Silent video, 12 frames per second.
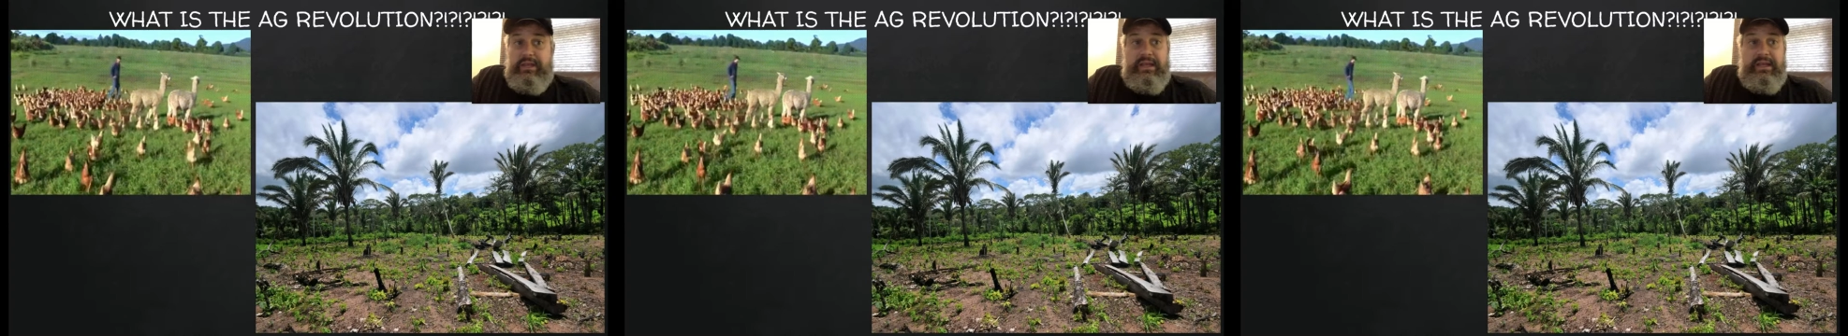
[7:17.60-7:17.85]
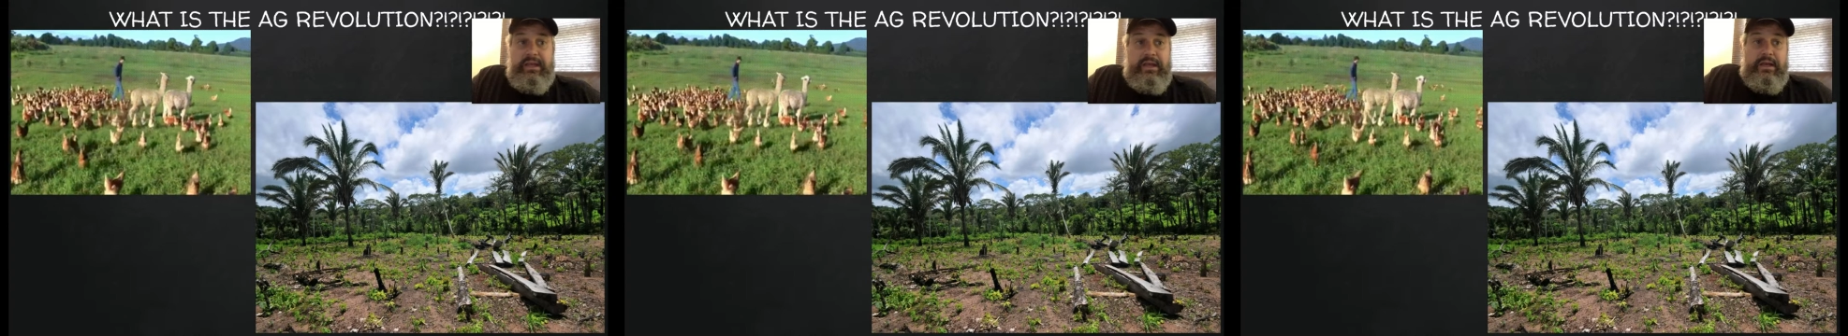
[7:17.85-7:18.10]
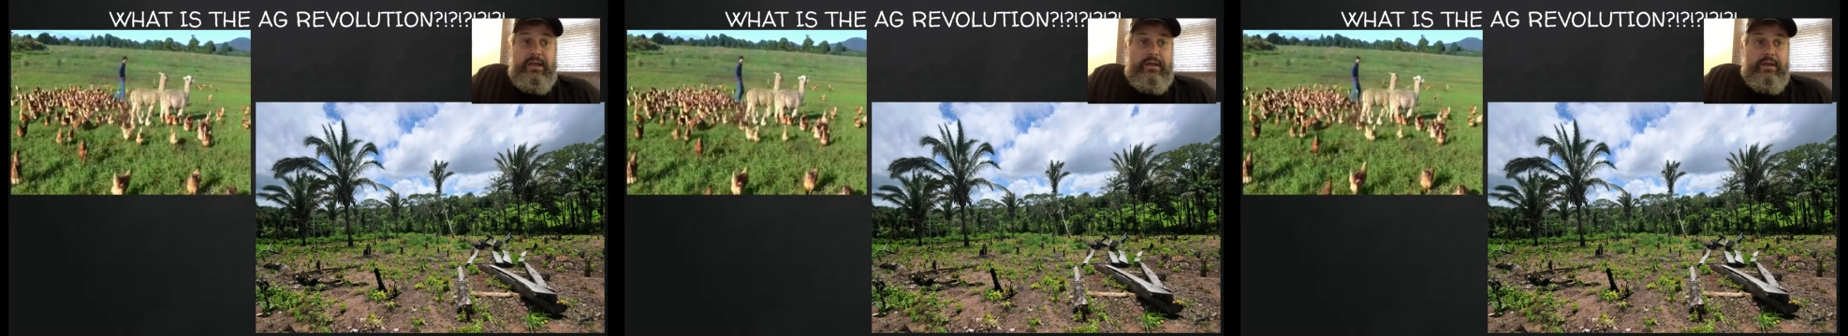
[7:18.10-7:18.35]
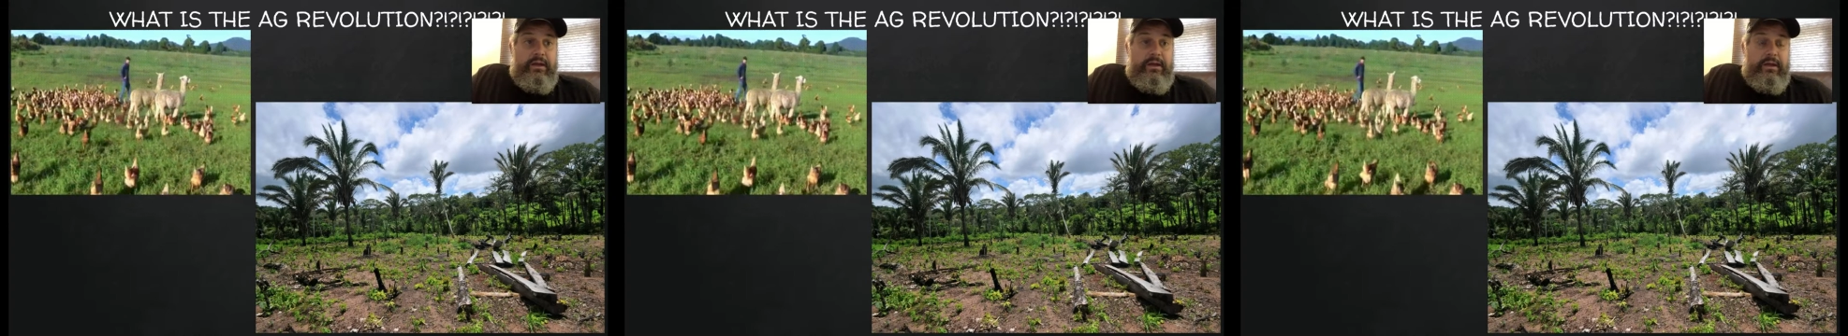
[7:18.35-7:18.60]
Like maybe
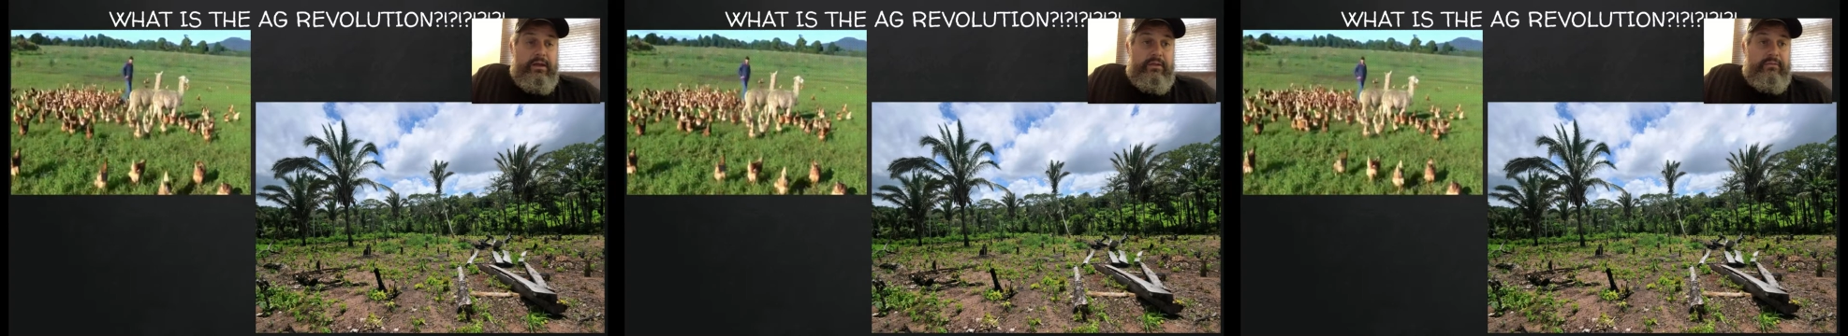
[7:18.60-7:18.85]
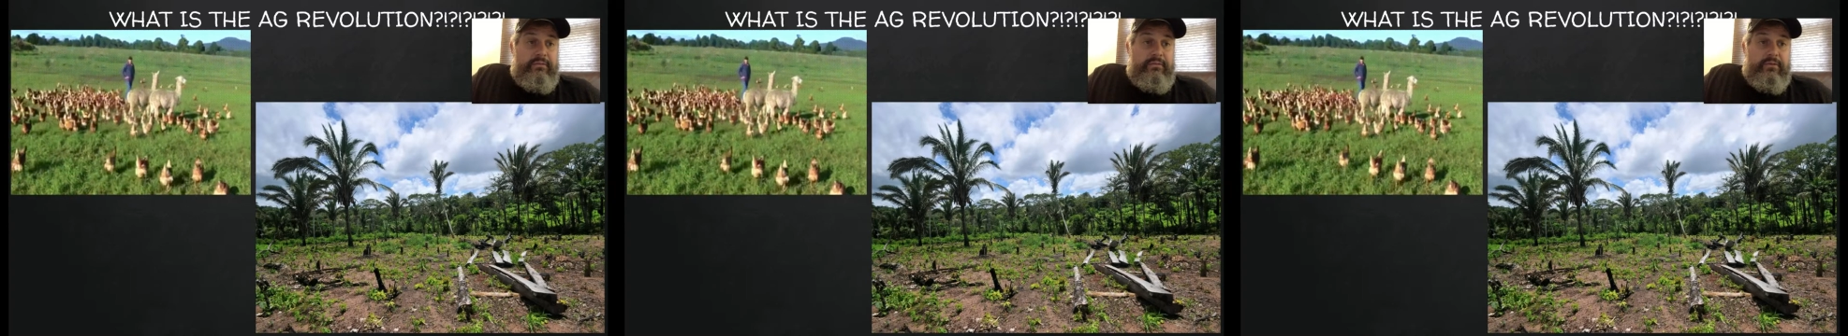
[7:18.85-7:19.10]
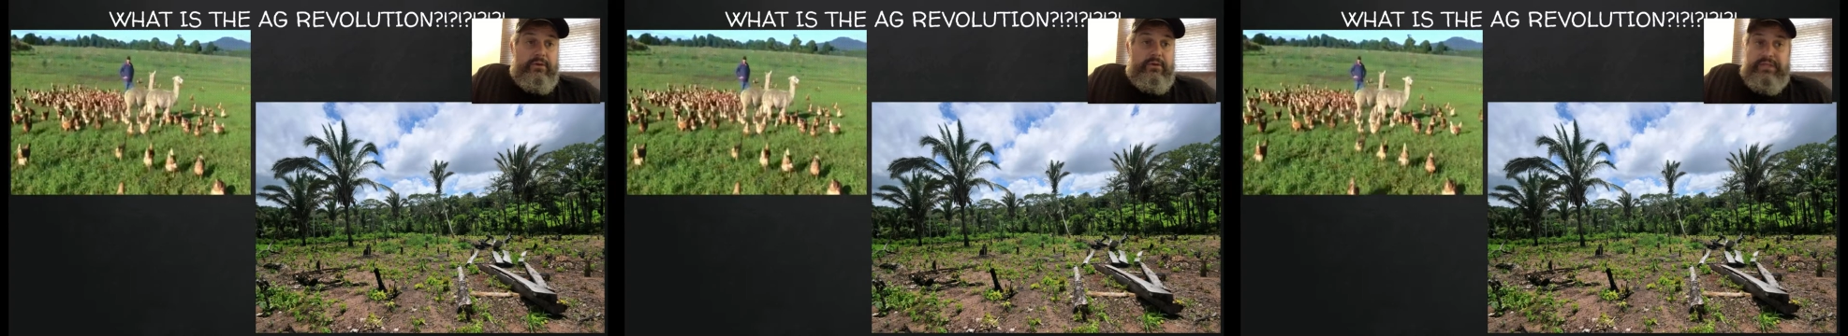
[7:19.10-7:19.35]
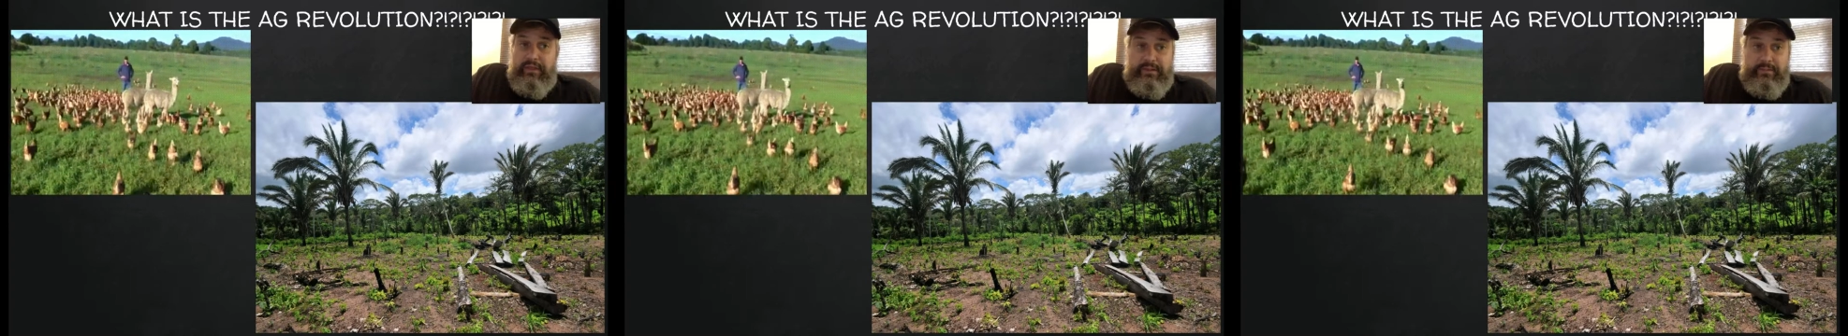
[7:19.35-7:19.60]
they,
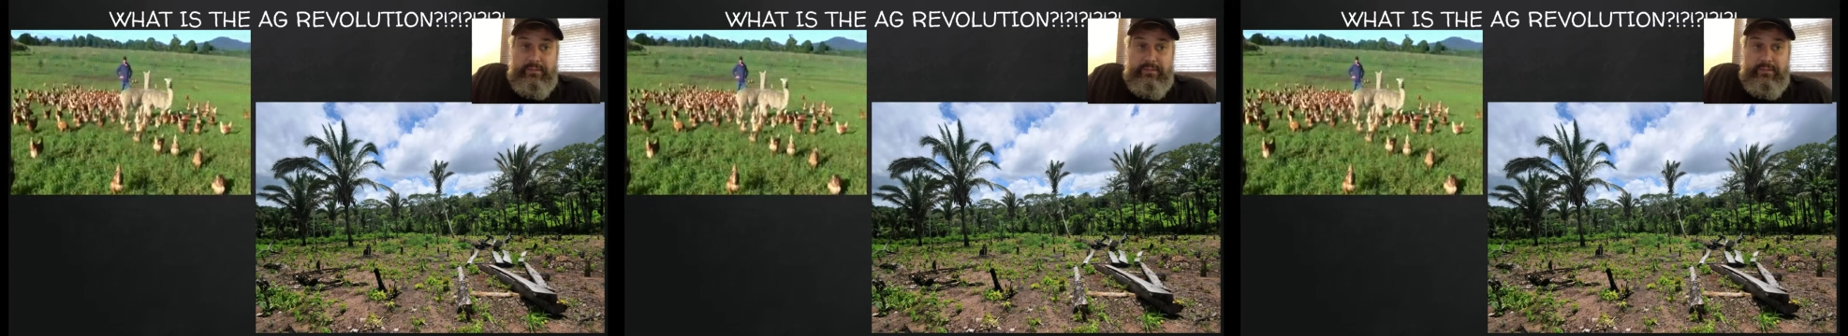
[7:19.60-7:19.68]
the